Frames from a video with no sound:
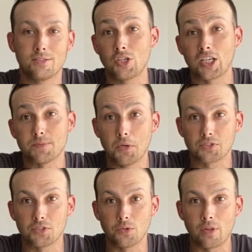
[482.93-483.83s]
You're not
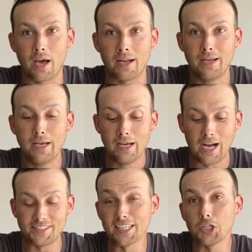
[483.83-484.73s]
supposed to do that.
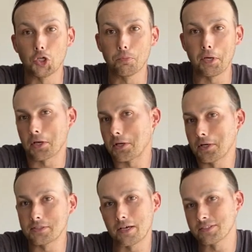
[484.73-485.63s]
I did a little bit
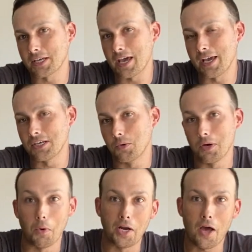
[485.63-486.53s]
because I was like, hey, you know
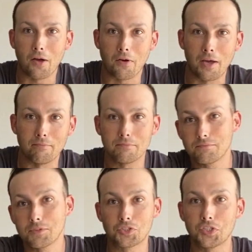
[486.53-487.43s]
what? Why not, right?
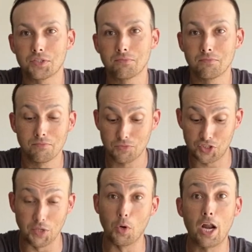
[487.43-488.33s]
Let's just
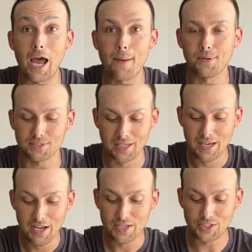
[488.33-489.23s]
see what happens.
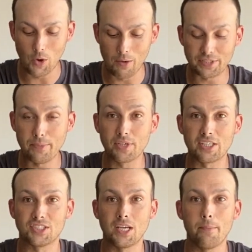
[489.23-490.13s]
So I was able to
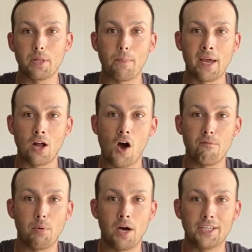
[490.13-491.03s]
get some of the paint
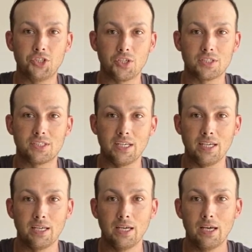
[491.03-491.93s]
off. As you can
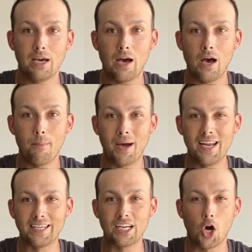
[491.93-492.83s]
see, I
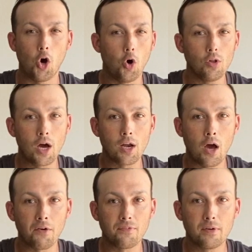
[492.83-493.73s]
didn't get a whole lot
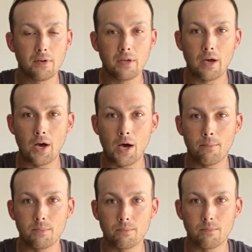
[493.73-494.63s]
off
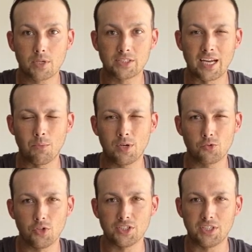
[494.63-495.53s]
because I didn't want
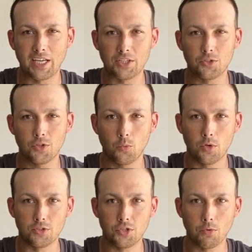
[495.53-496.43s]
to really dig into the
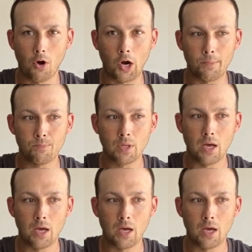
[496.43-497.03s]
wood too hard.